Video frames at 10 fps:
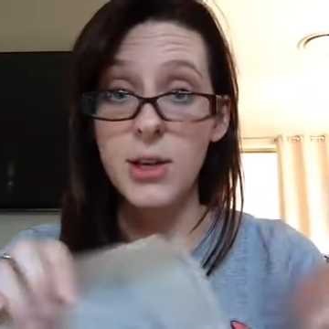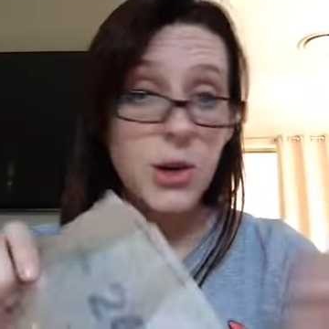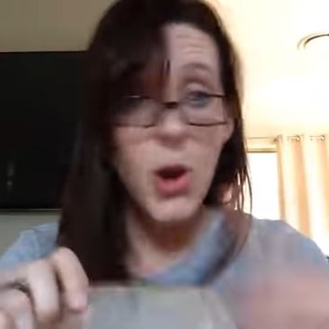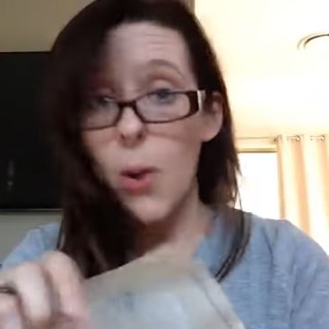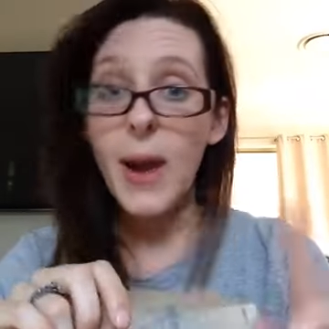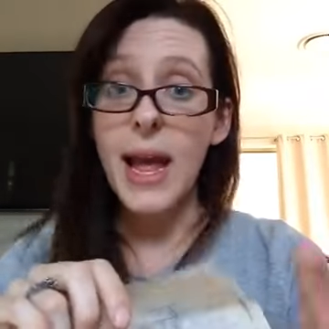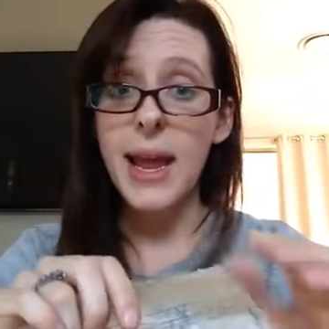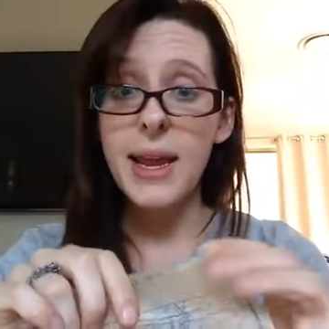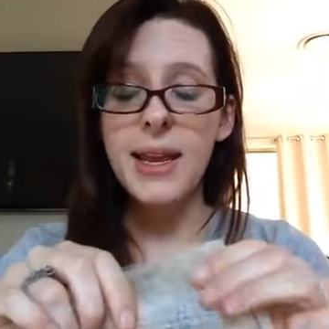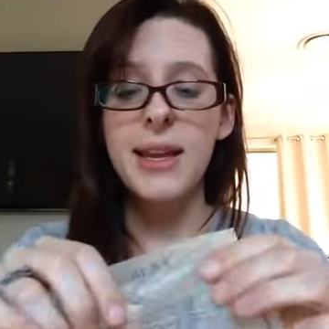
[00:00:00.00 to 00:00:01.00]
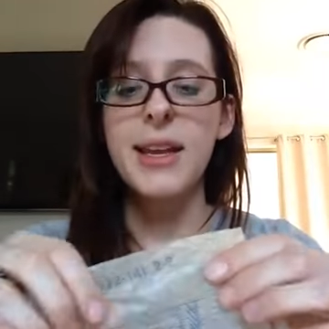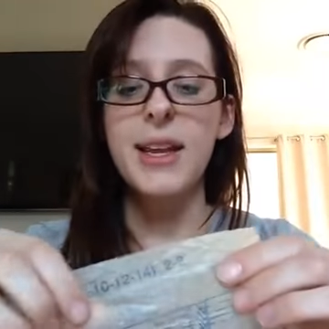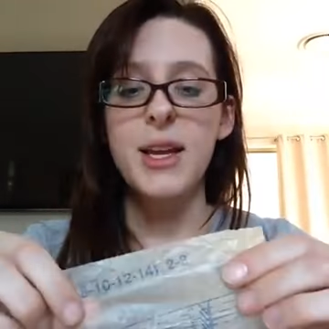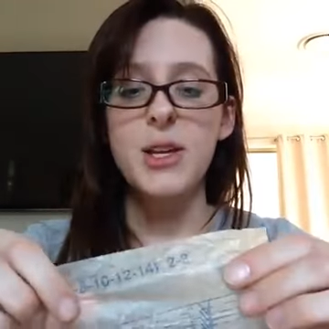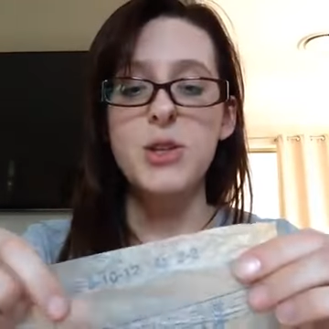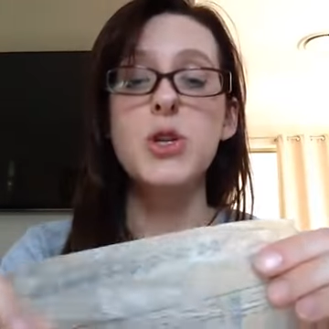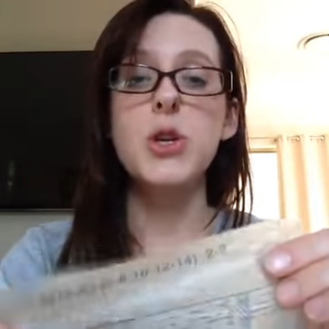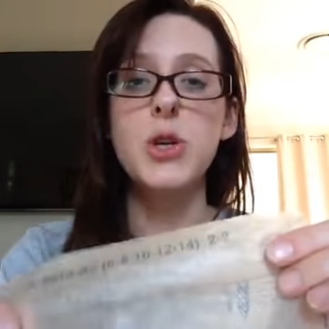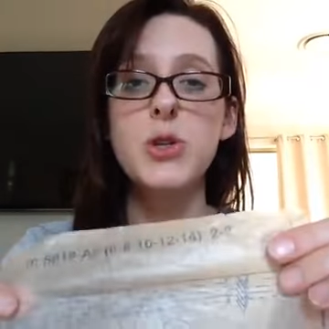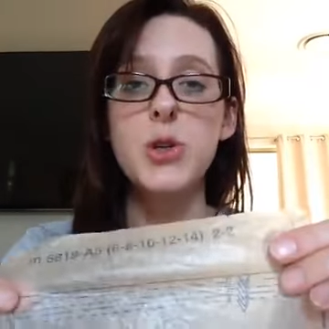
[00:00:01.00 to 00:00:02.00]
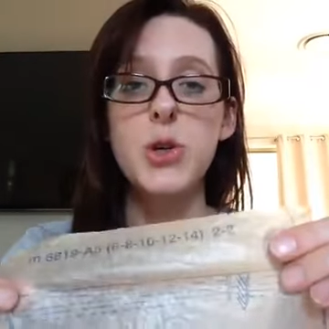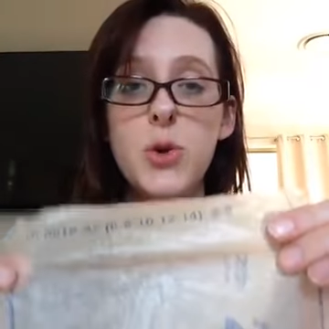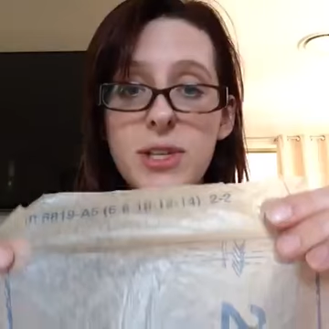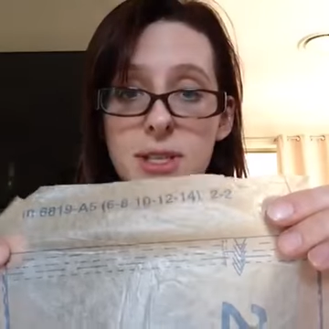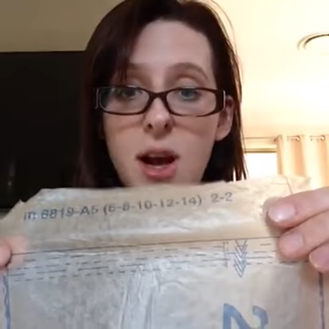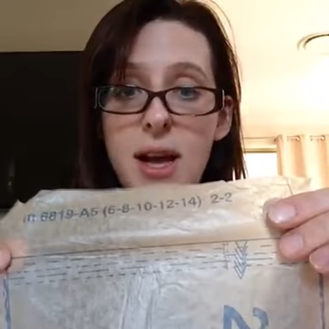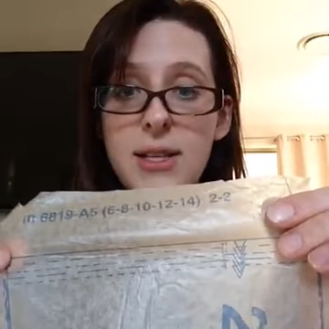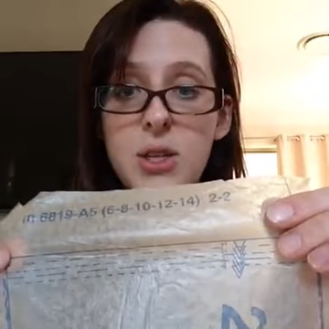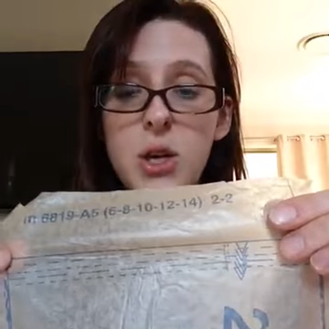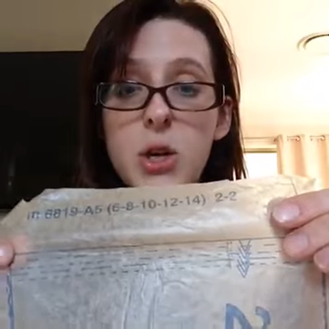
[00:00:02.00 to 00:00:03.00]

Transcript: way do you do your size. You